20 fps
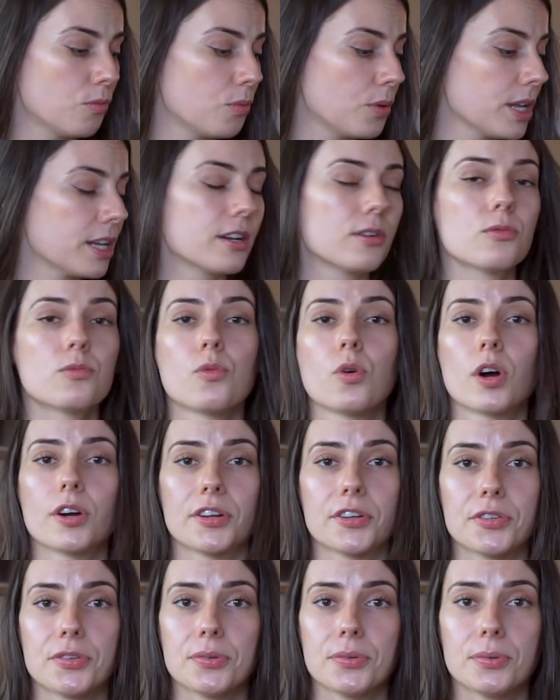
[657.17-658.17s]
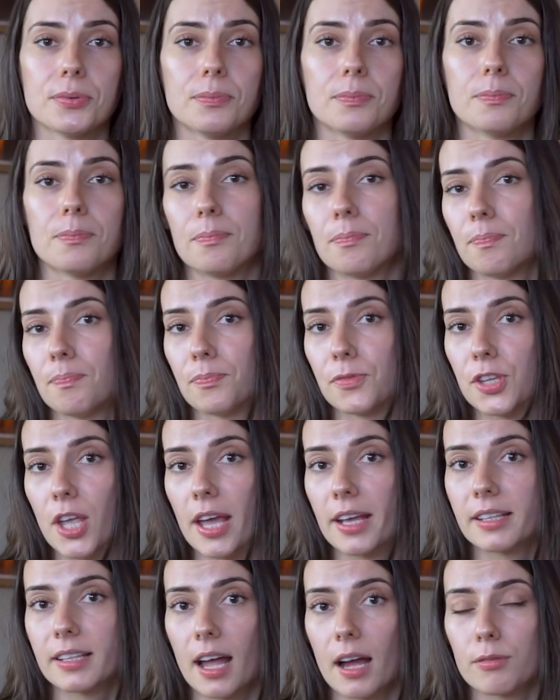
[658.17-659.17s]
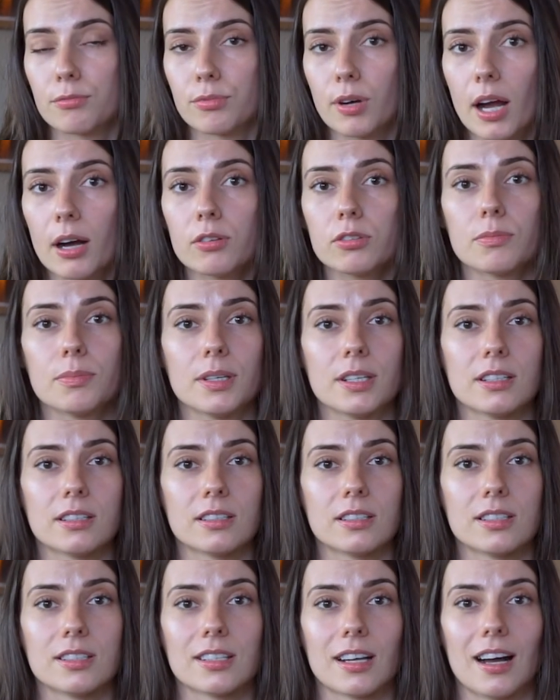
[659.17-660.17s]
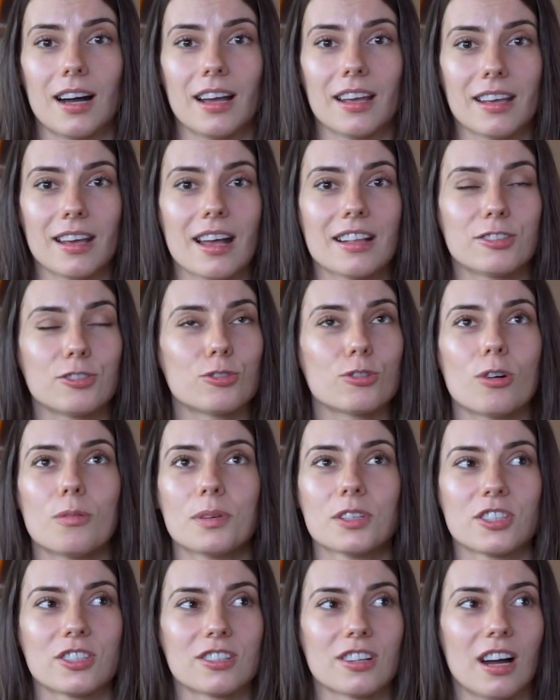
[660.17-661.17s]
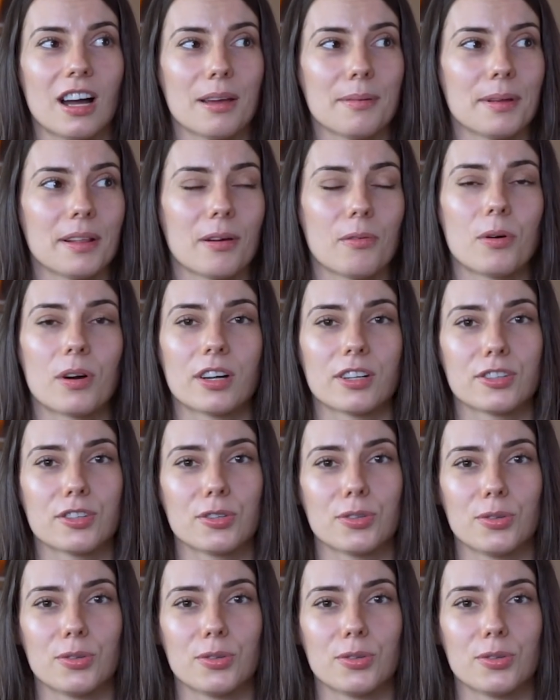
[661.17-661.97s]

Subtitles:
We didn't want to take that route because I had so much time and I wanted